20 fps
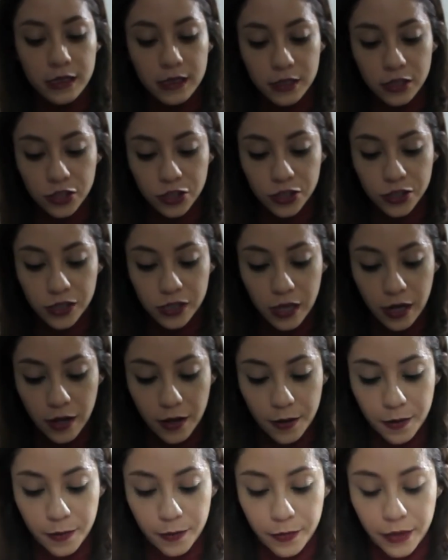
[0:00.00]
is just
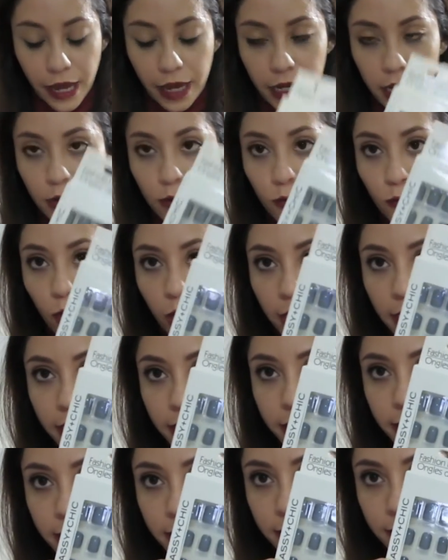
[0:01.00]
um, black and
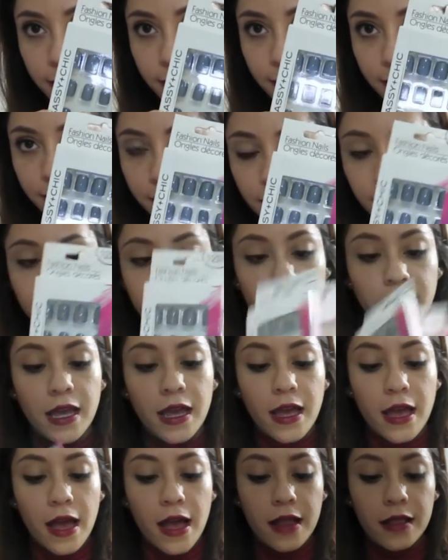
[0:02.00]
white.
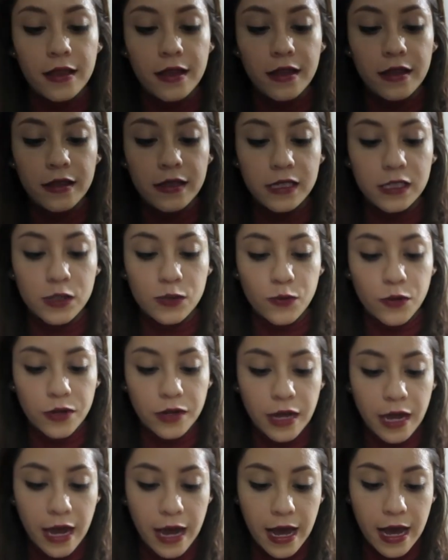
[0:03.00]
And then this one
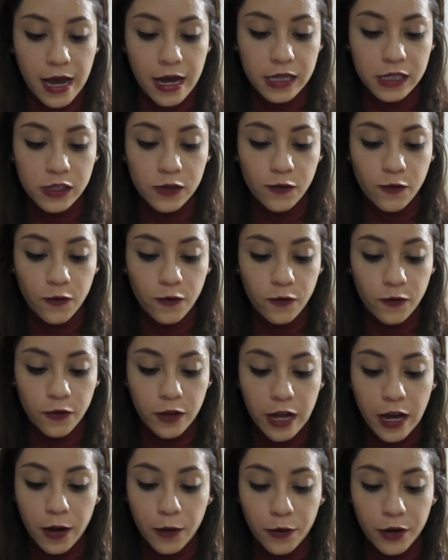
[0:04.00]
has
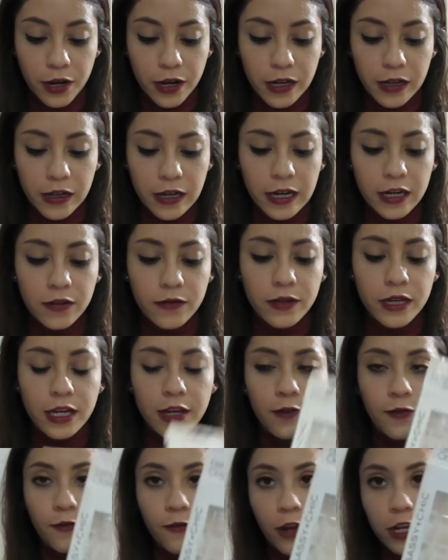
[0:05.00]
flower, kind of like
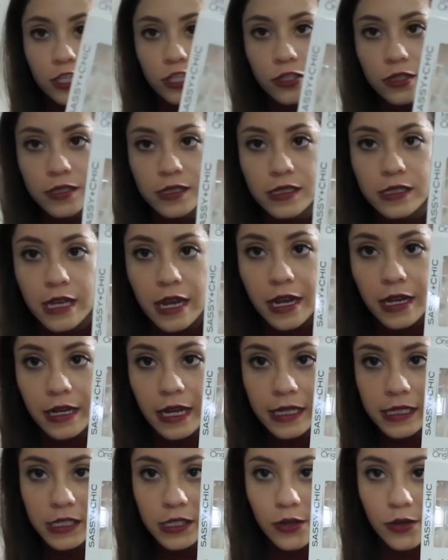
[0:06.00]
a French design,
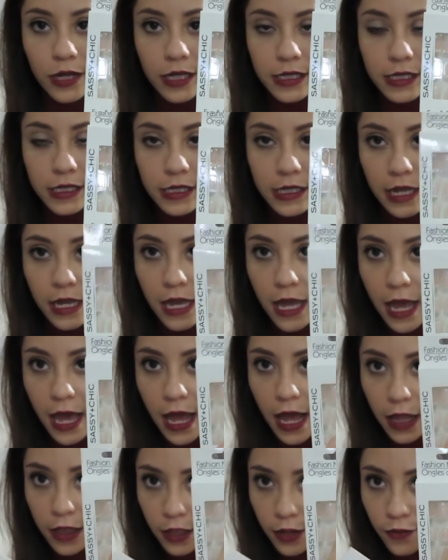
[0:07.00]
as you can see,
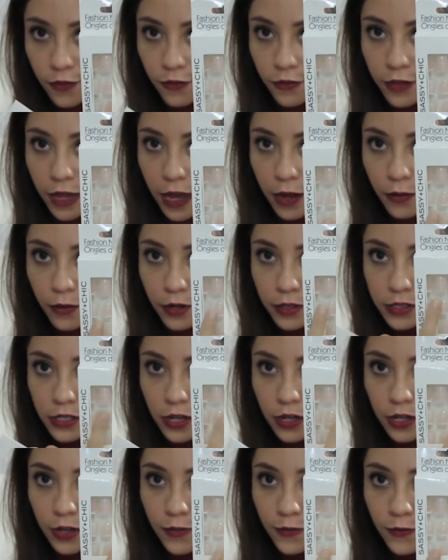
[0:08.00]
and then flowers
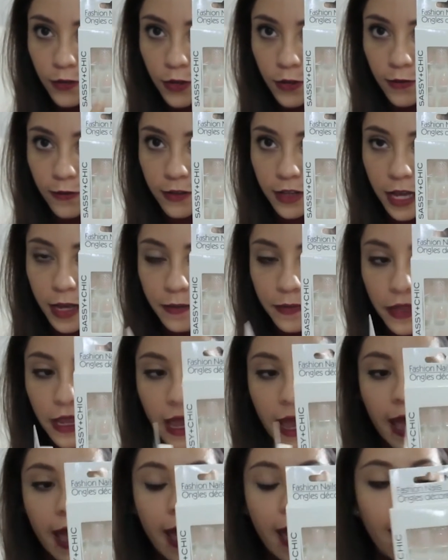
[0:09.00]
on a few of them.
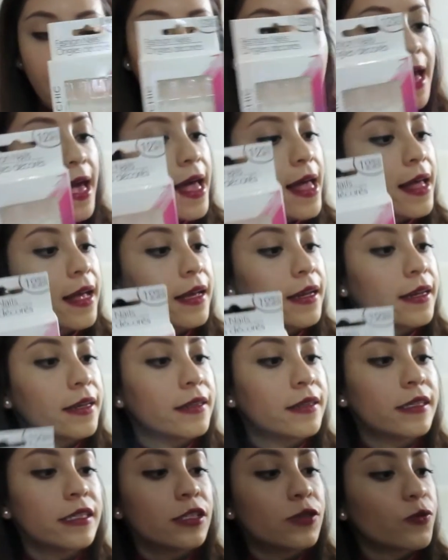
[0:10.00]
And
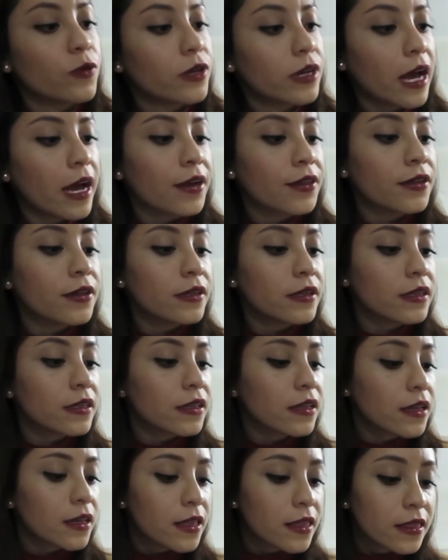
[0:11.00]
this one, I thought
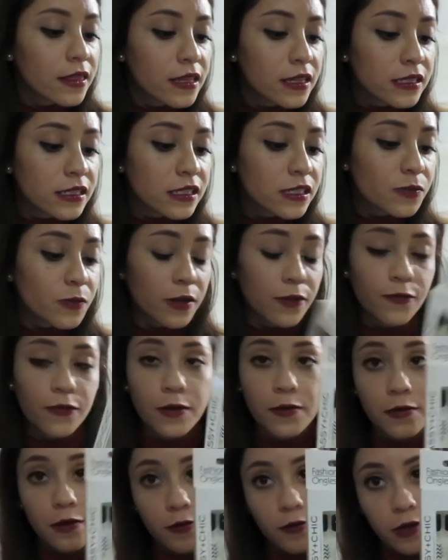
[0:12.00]
this is my
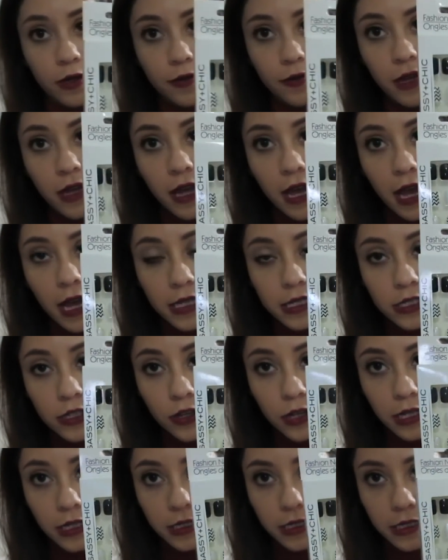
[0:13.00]
favorite one. As you
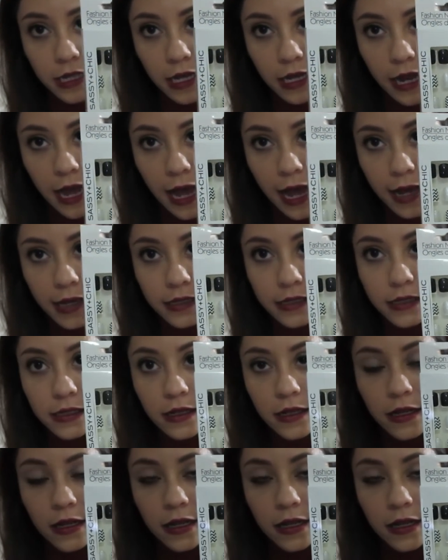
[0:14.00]
can see, it has